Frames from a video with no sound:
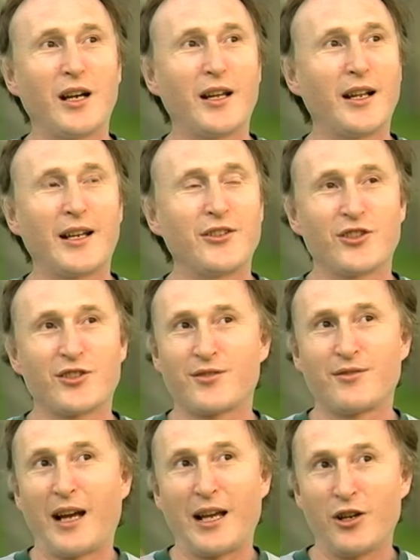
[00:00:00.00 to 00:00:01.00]
and I
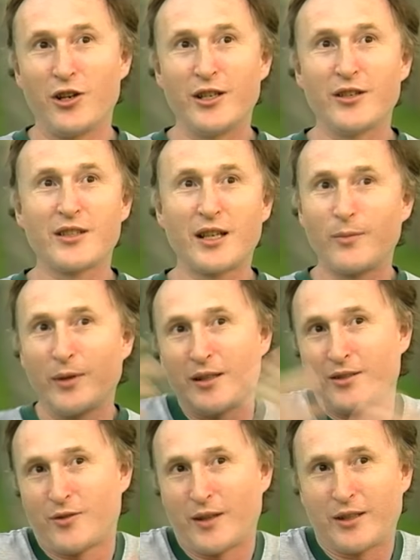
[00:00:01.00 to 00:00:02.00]
heard he's
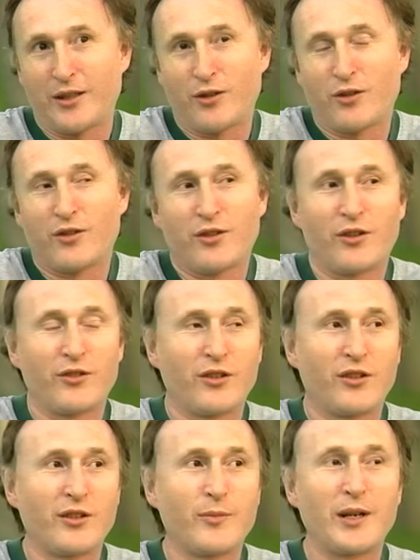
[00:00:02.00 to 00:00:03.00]
coming, so I get
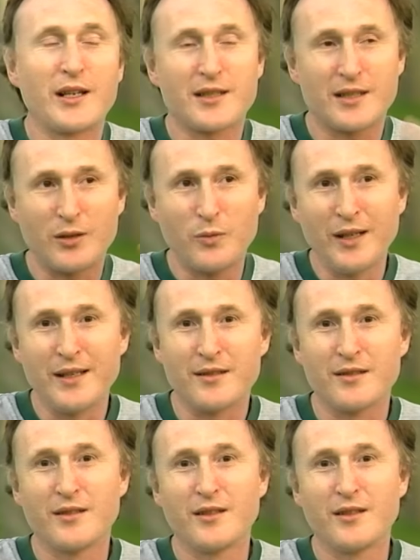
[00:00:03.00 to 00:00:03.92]
on the bus and I went.